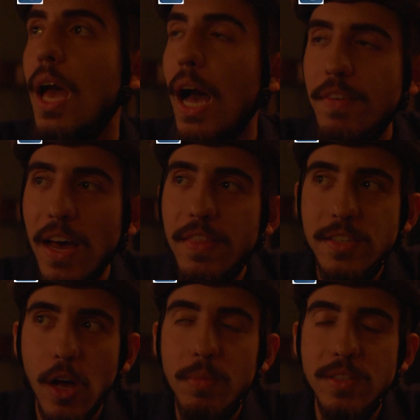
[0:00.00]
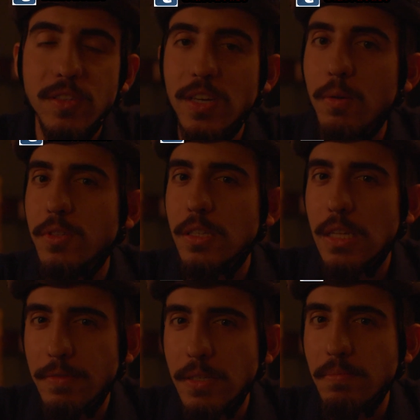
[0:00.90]
I've had this helmet since I was
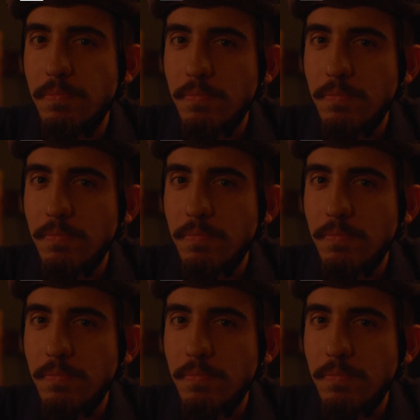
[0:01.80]
11,